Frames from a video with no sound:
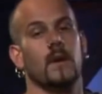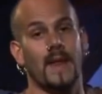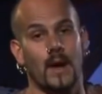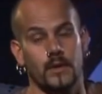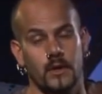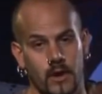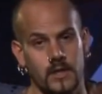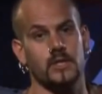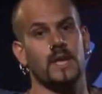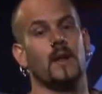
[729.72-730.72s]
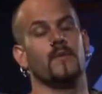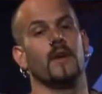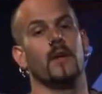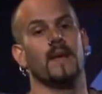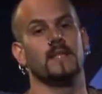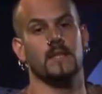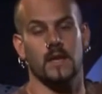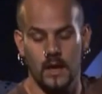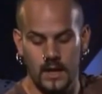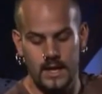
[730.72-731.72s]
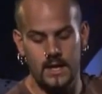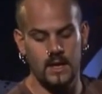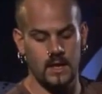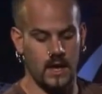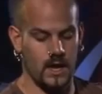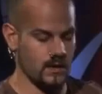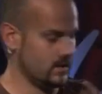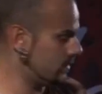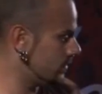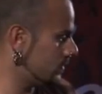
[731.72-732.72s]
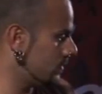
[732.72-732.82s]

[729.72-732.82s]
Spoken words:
I'm now on the crunch channel. If I go back to the clean, then